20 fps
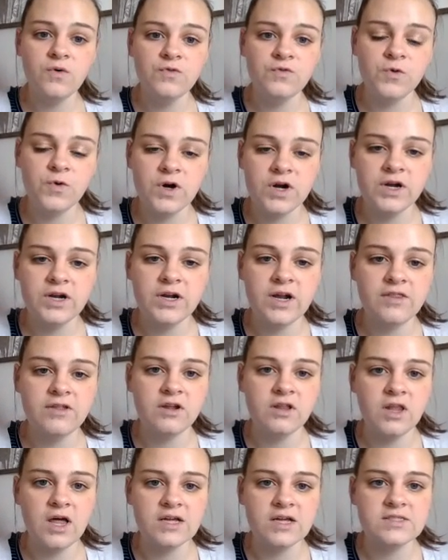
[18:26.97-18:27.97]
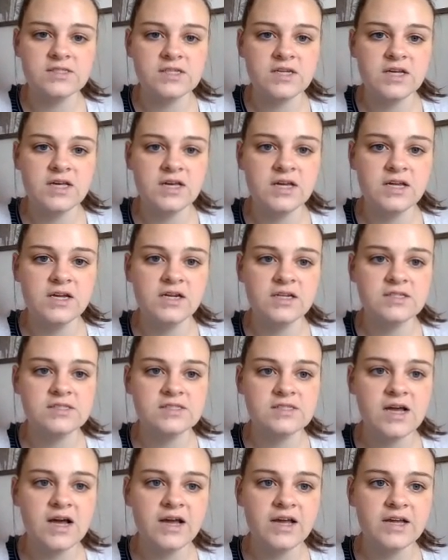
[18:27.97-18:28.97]
for another lesson in
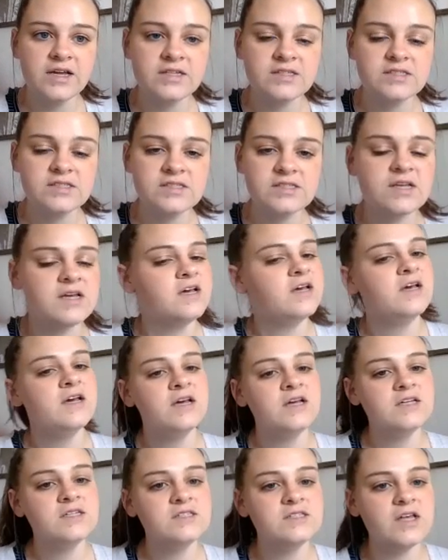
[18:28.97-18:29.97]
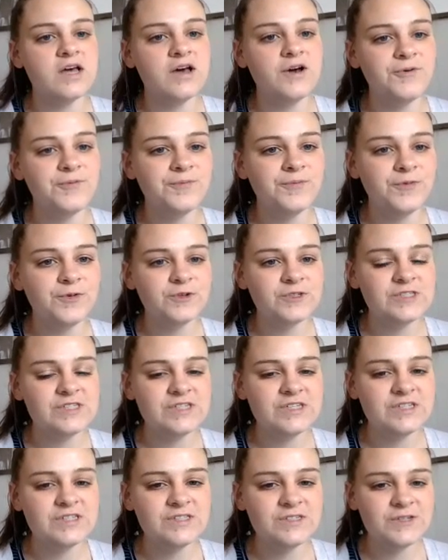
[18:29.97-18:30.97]
science. So we'll
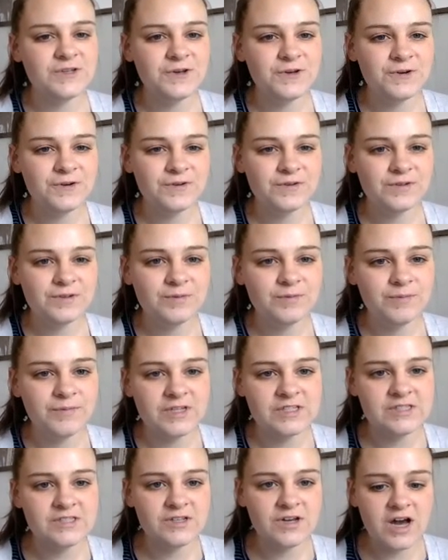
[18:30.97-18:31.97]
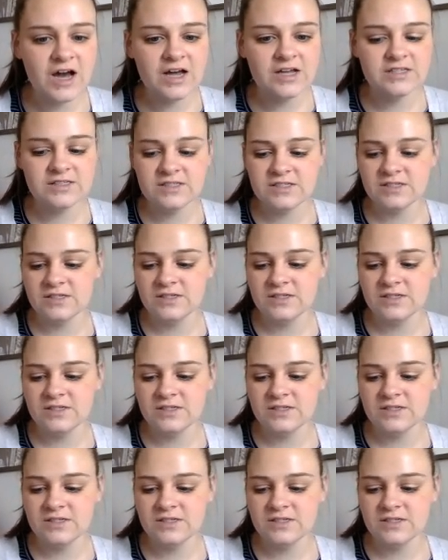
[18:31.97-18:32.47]
see you soon. Miss you guys.